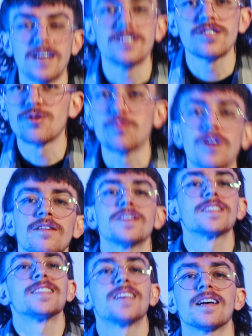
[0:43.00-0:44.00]
I took some
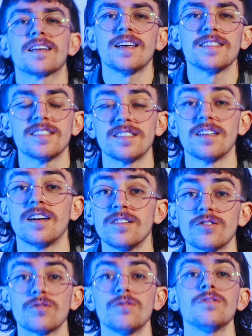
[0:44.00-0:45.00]
graphic design classes in high
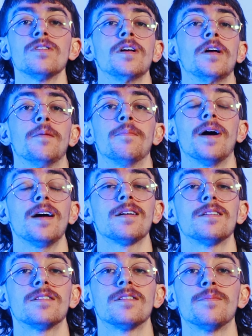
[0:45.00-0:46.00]
school, but I
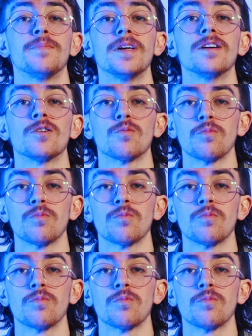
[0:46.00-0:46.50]
ended up being a